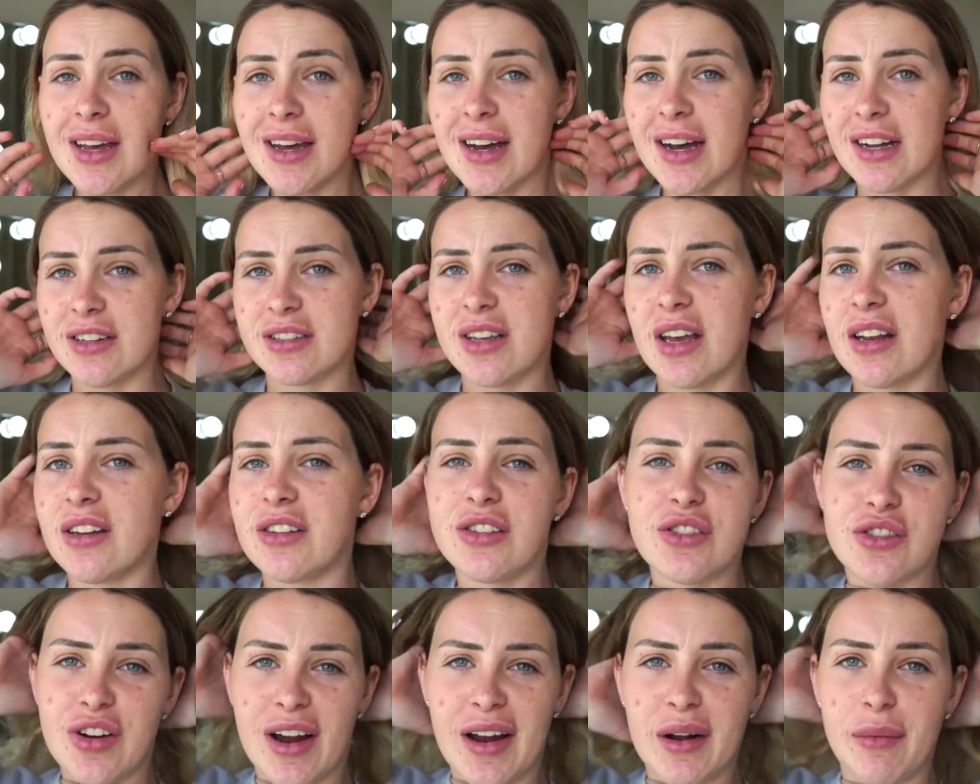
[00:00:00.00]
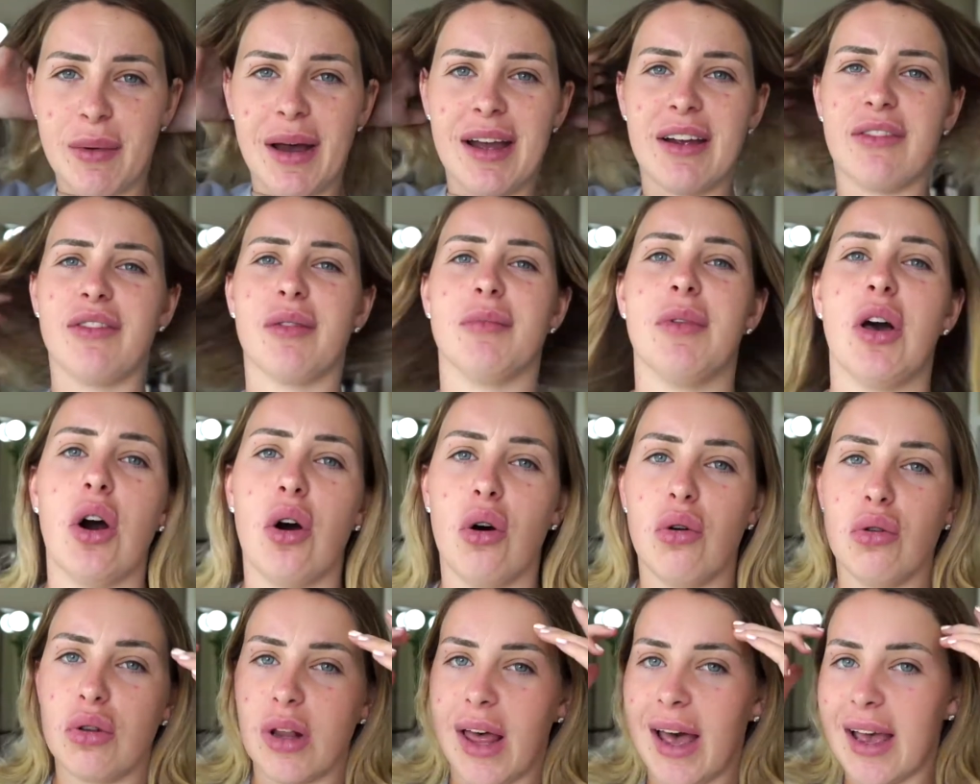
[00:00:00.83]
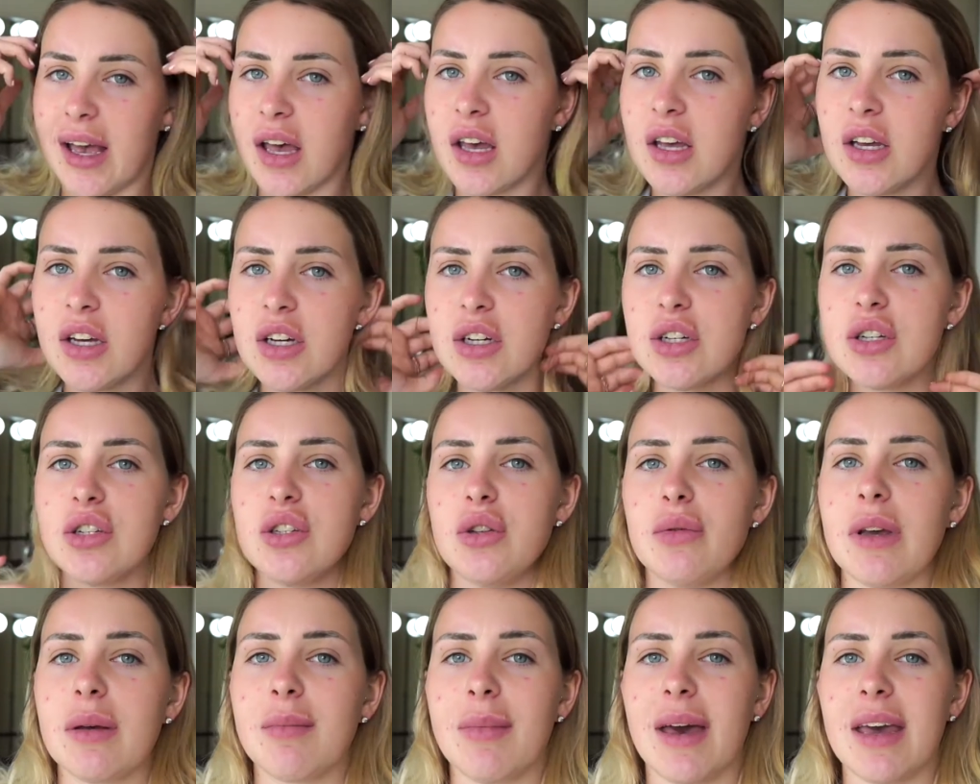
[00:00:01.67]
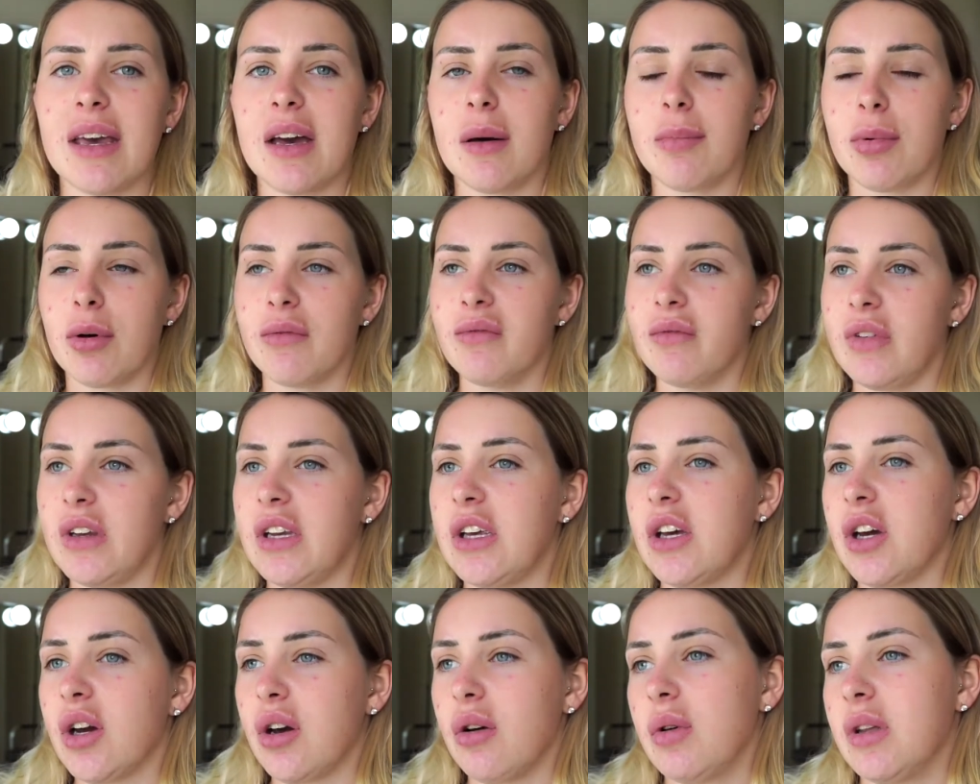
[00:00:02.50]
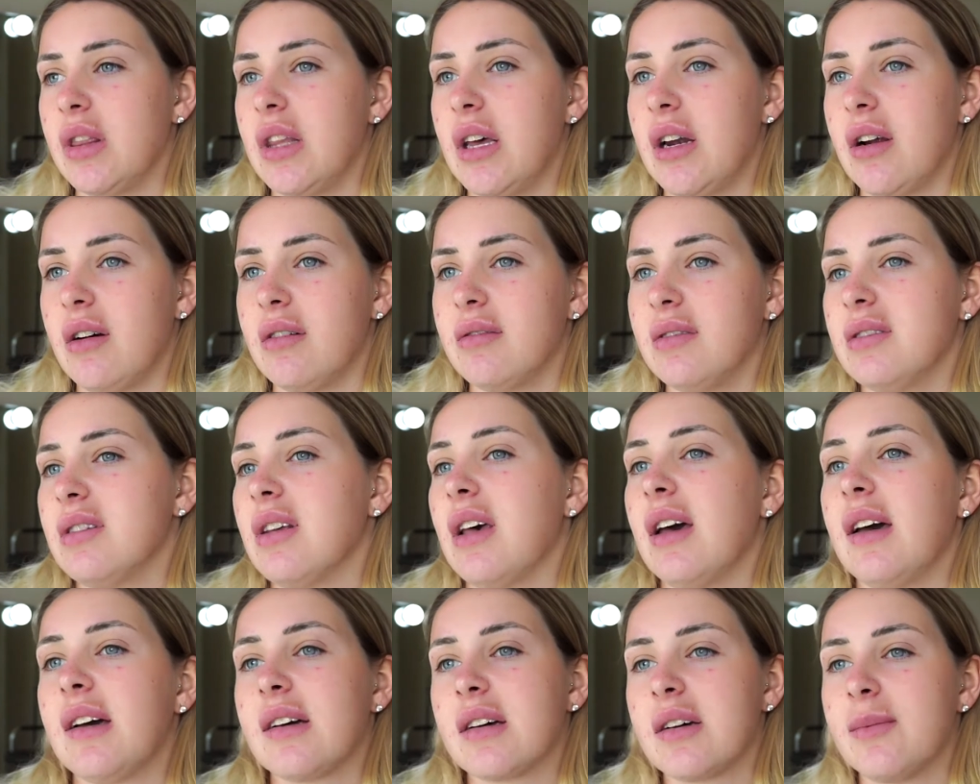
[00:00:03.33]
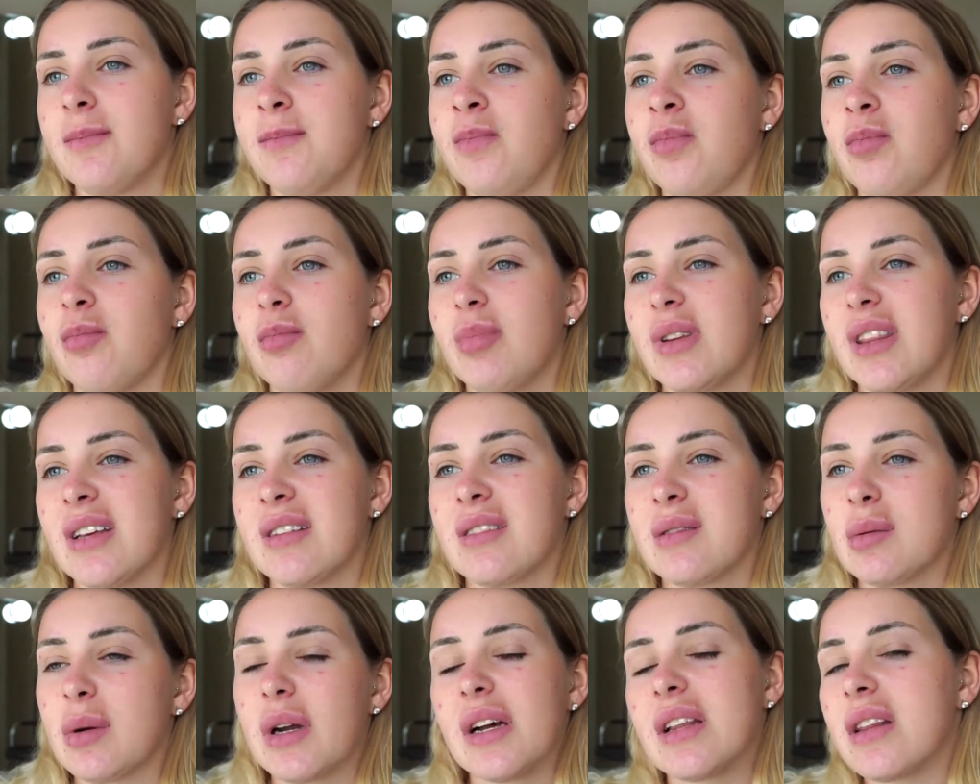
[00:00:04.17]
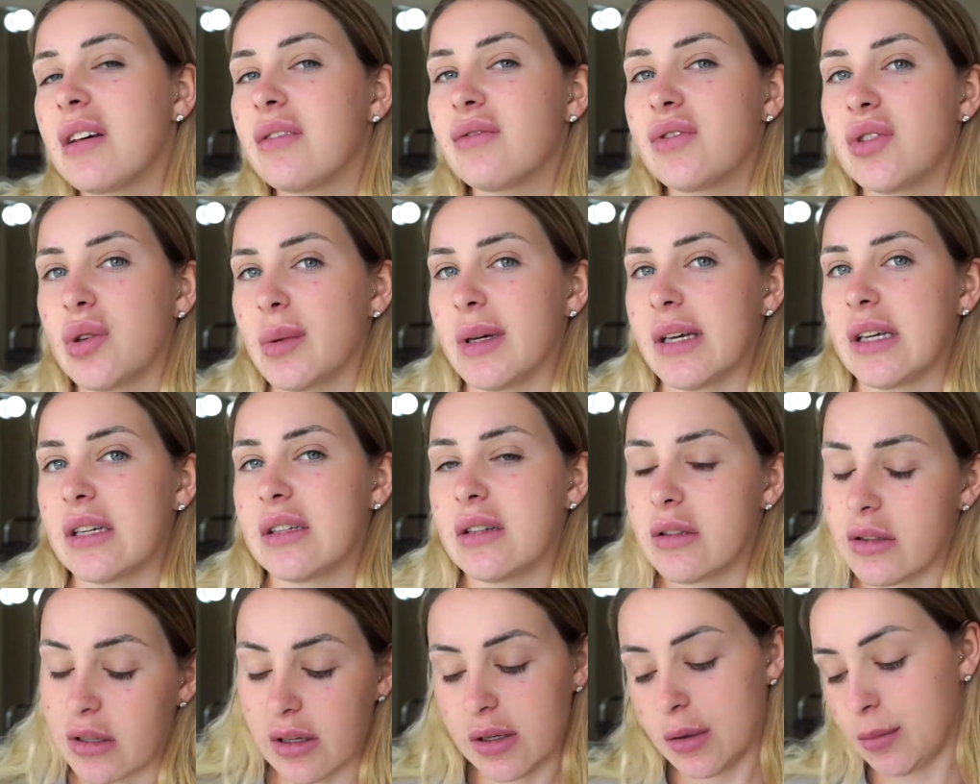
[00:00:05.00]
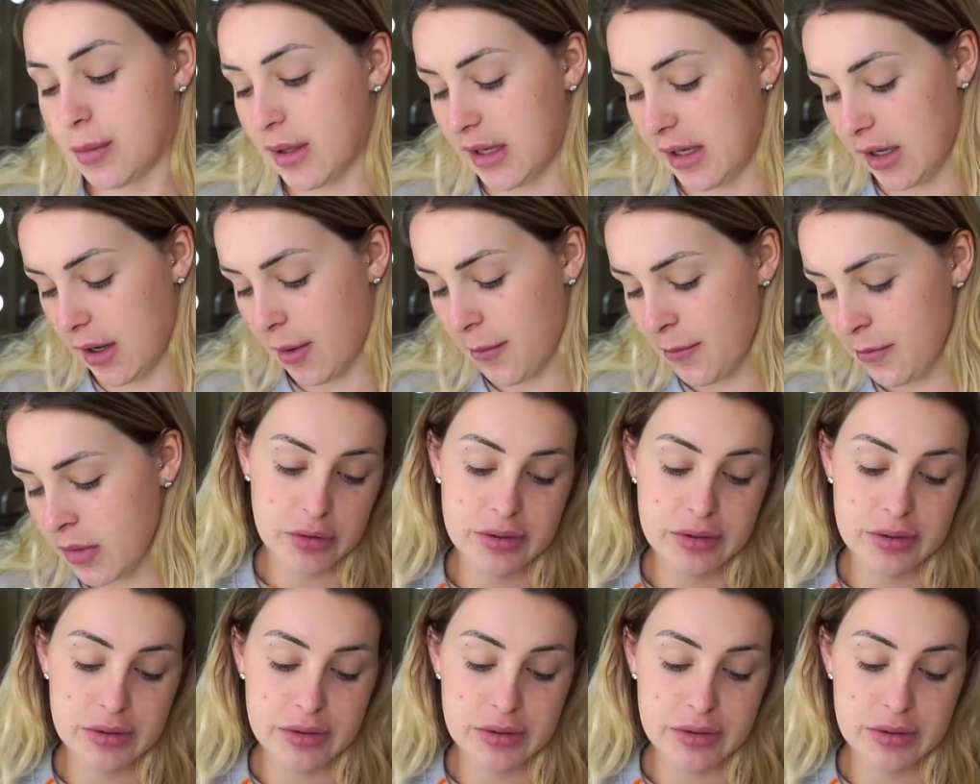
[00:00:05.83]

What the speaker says: I just kind of strayed away from the whole like doing makeup on video, and then I was like, but that's what I love doing. So we're here.